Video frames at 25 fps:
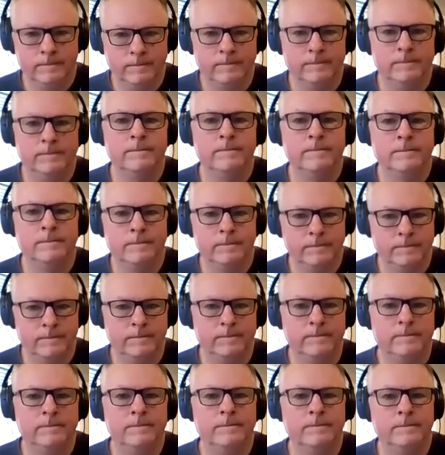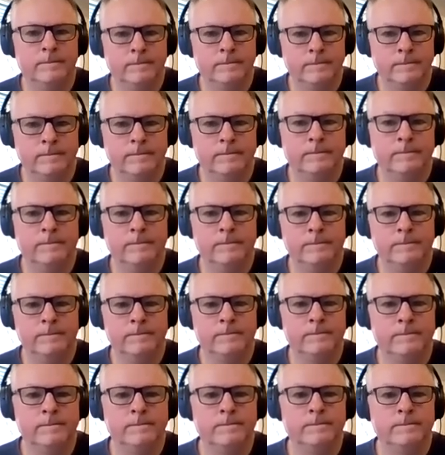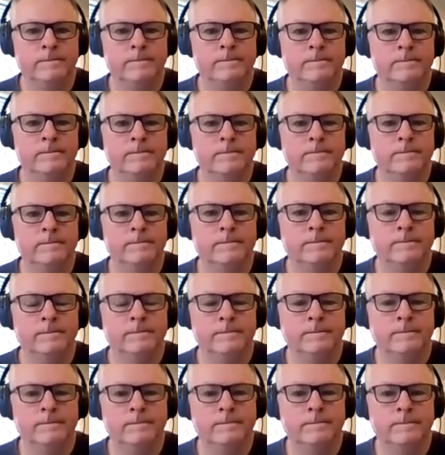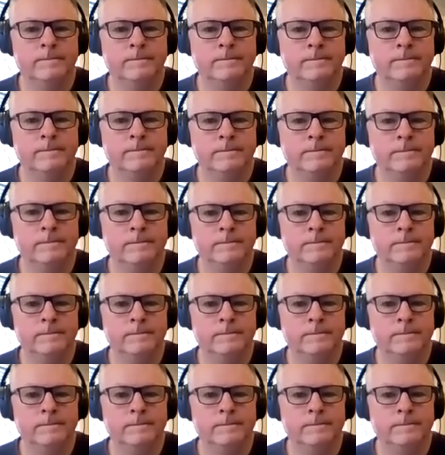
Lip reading: The person shown says nothing.